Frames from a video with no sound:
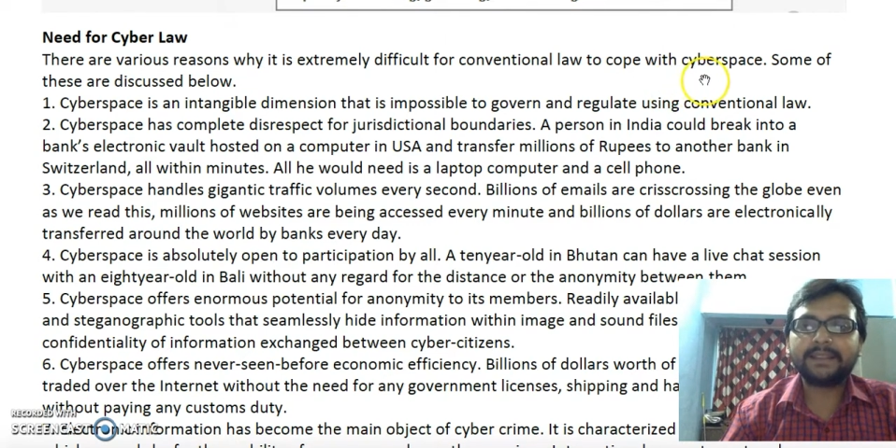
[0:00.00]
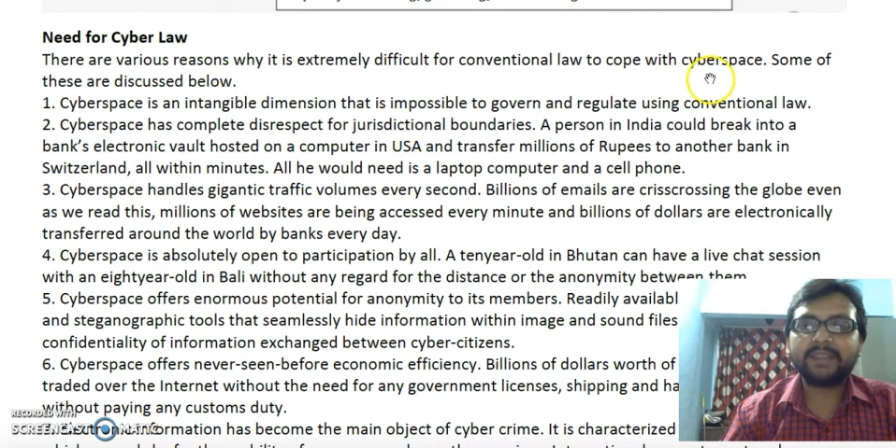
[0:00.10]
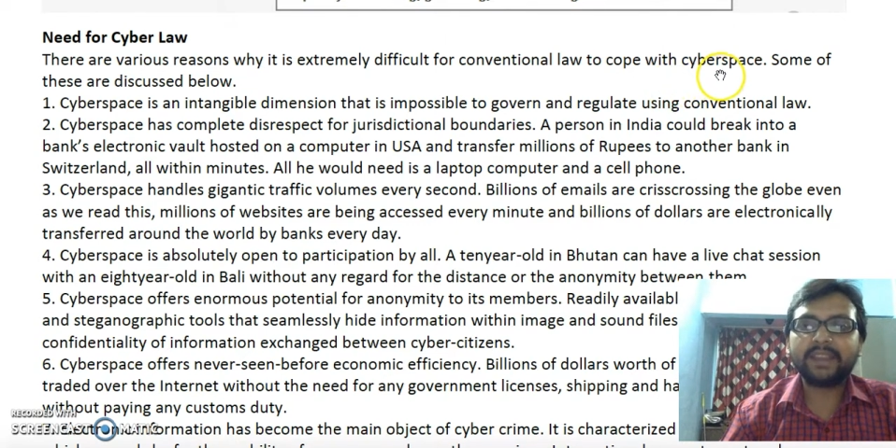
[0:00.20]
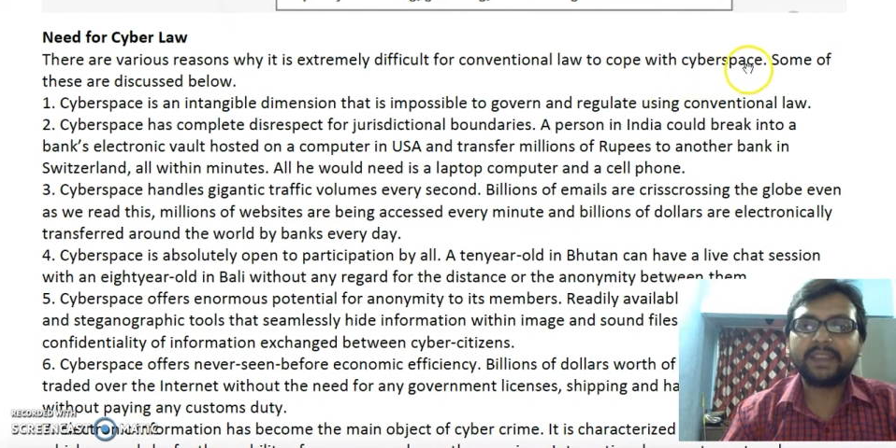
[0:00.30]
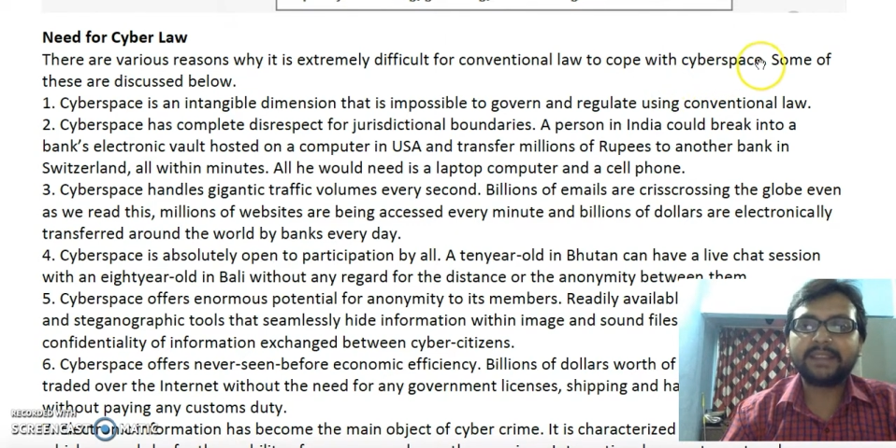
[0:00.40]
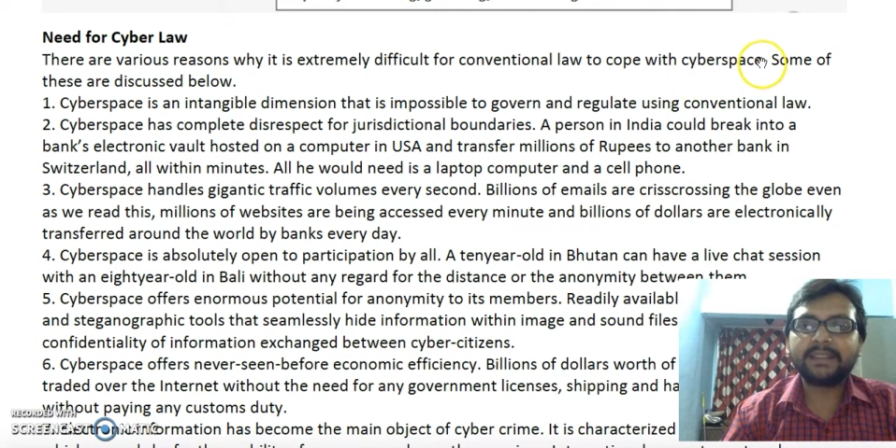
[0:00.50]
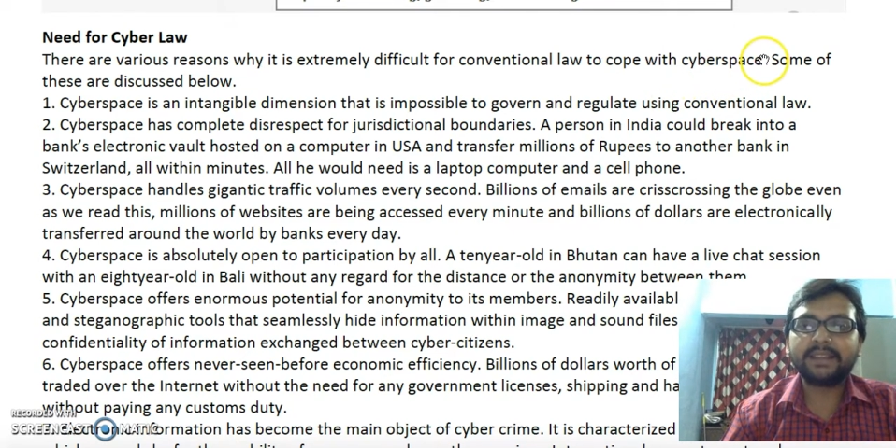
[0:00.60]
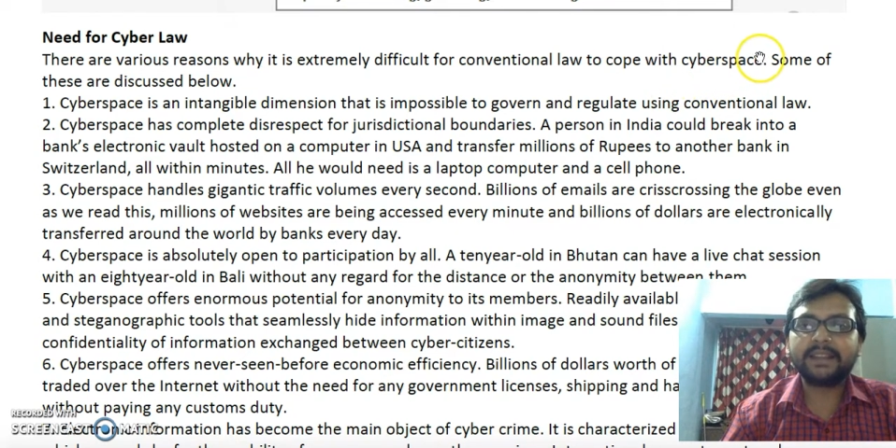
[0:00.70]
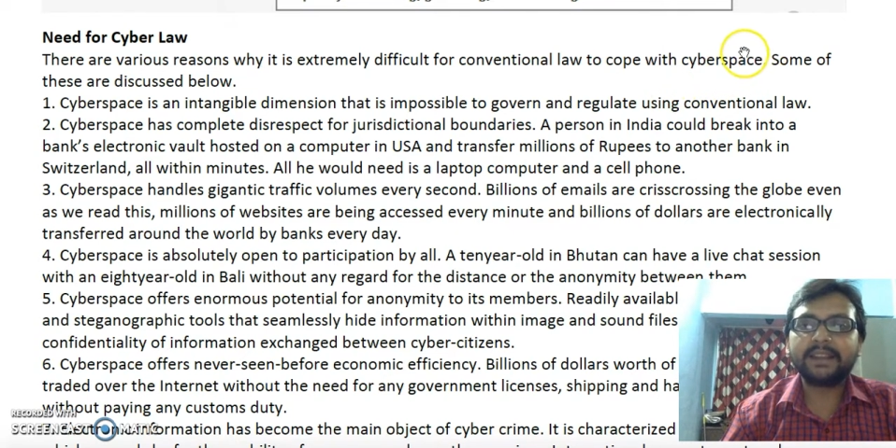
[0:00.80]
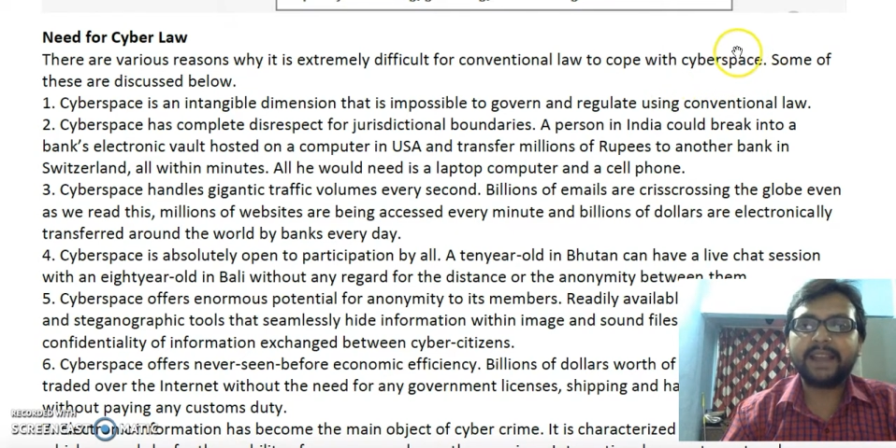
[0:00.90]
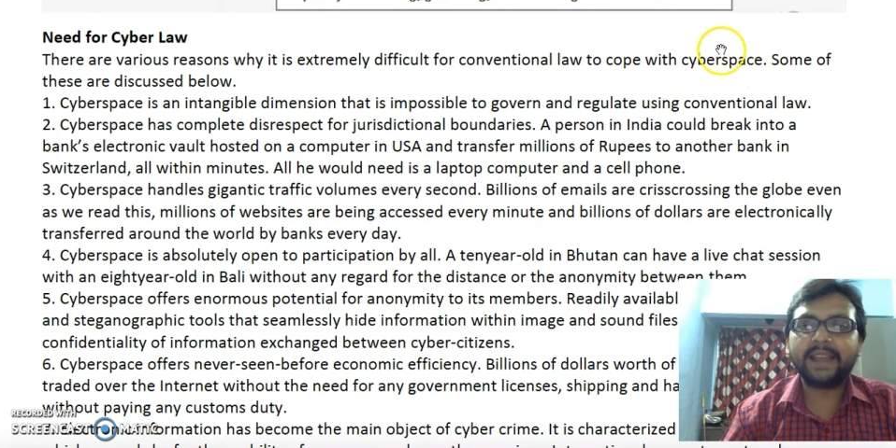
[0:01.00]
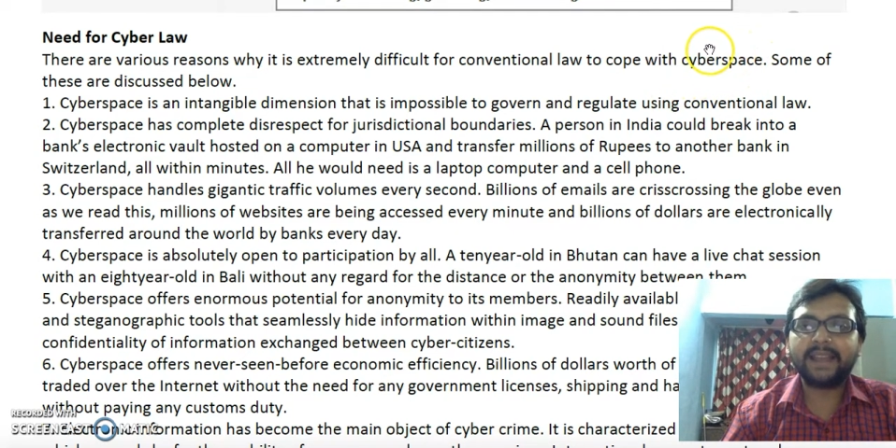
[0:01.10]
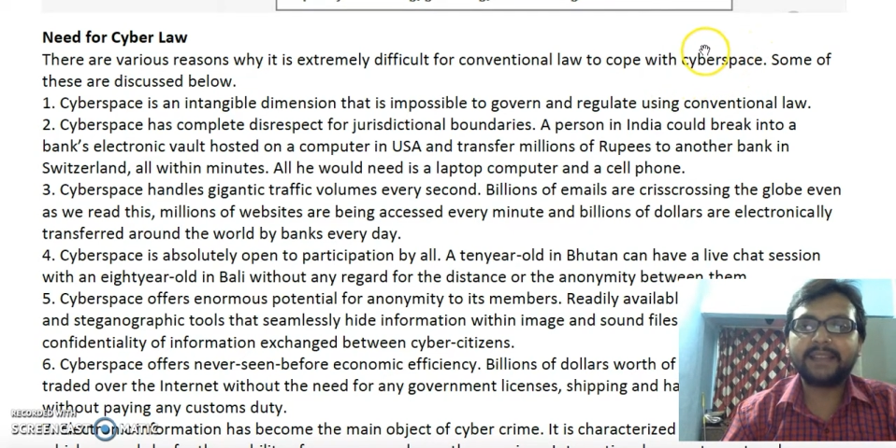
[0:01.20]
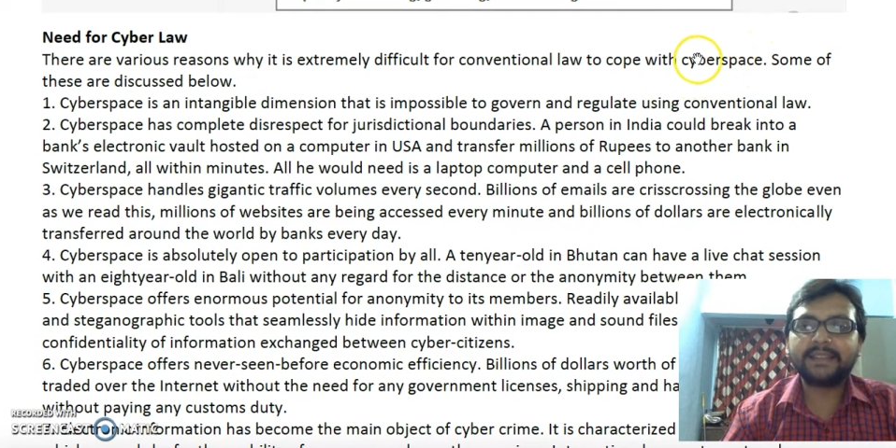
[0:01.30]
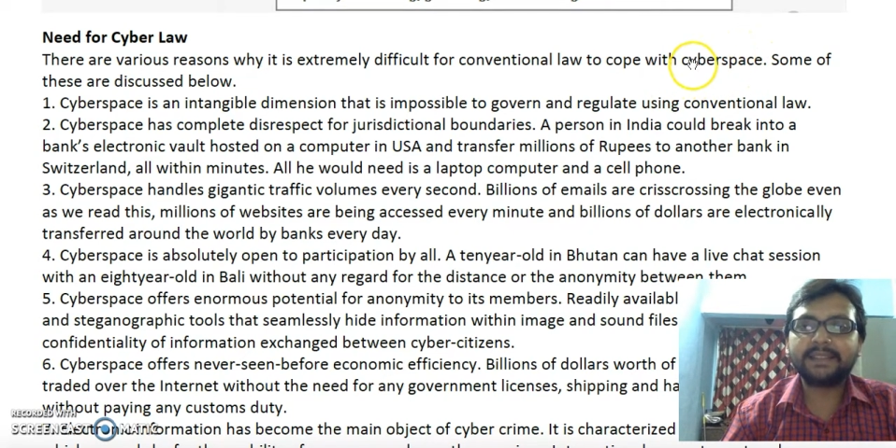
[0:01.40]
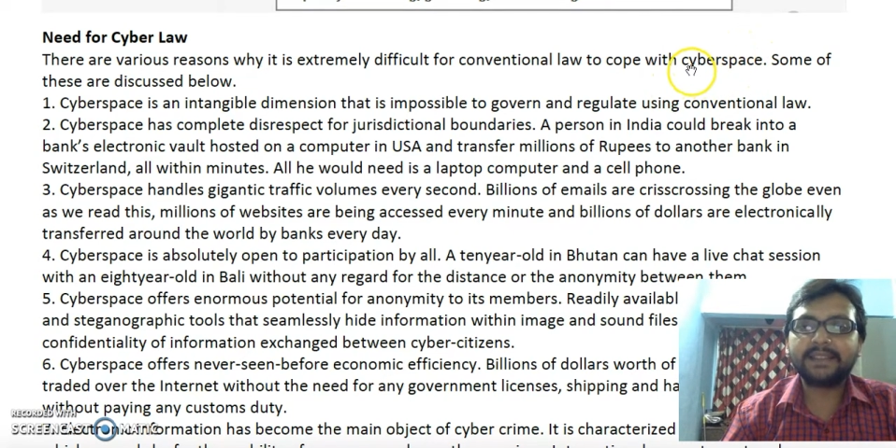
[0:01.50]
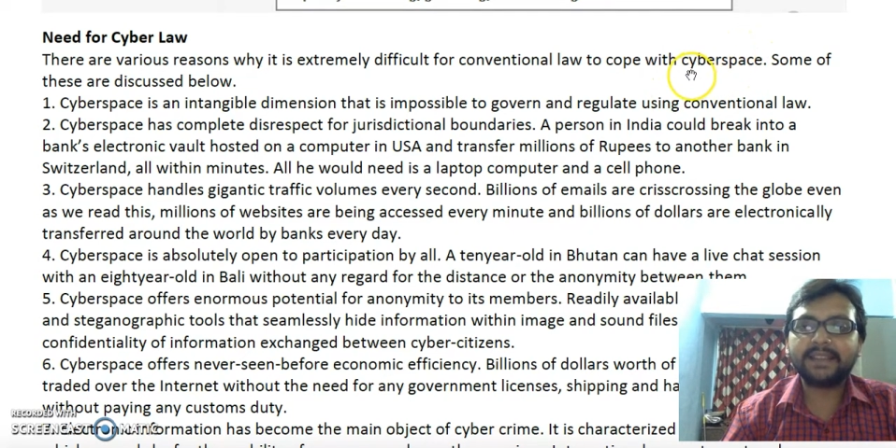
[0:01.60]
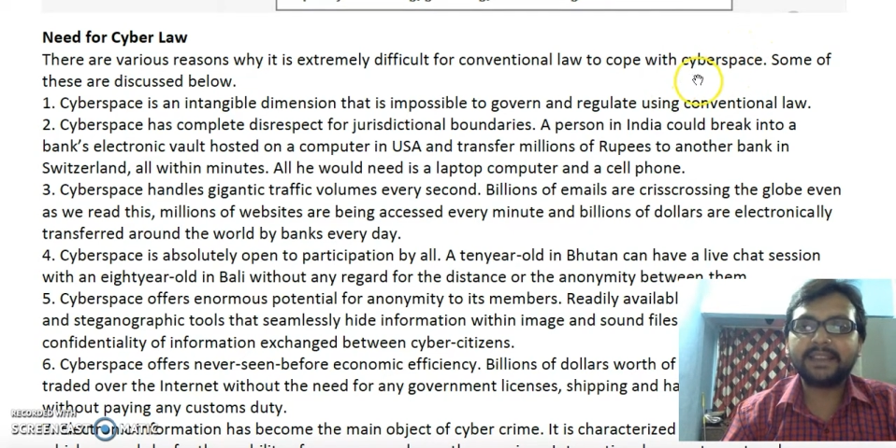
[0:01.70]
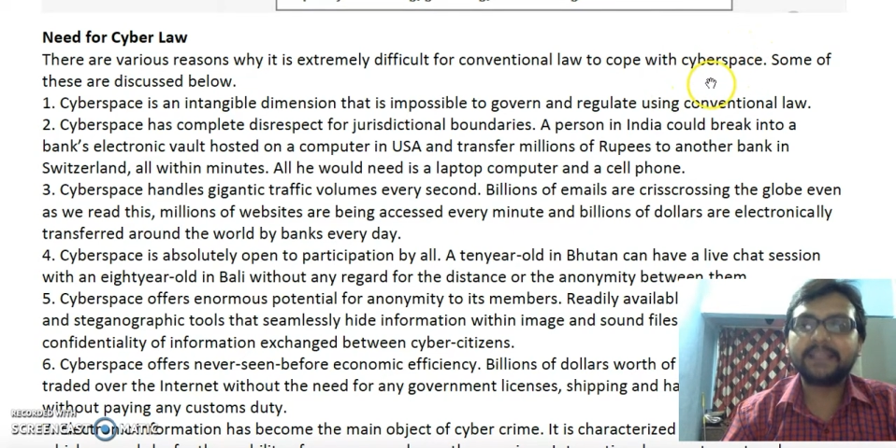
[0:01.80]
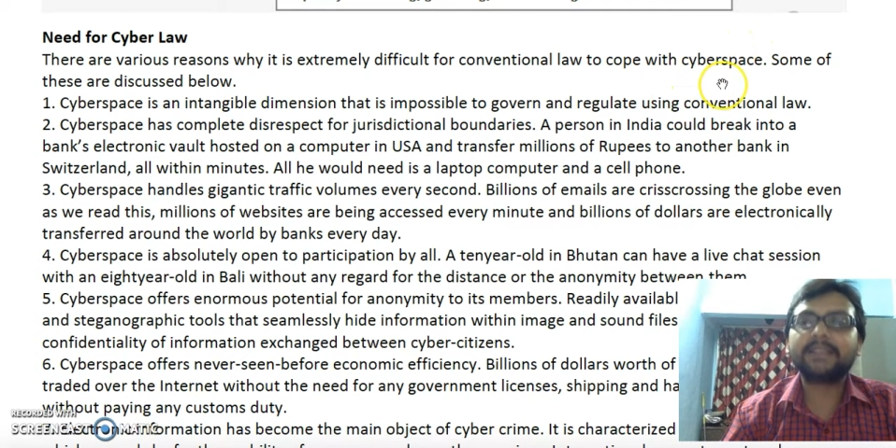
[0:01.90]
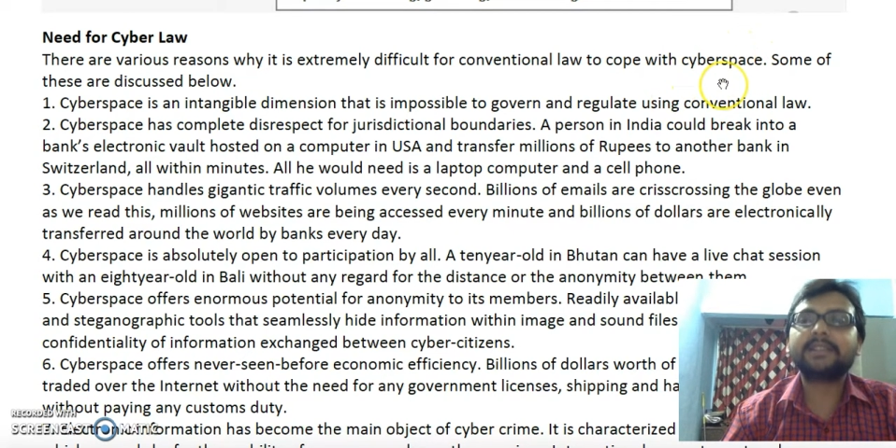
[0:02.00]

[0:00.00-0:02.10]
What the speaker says: we can say that as the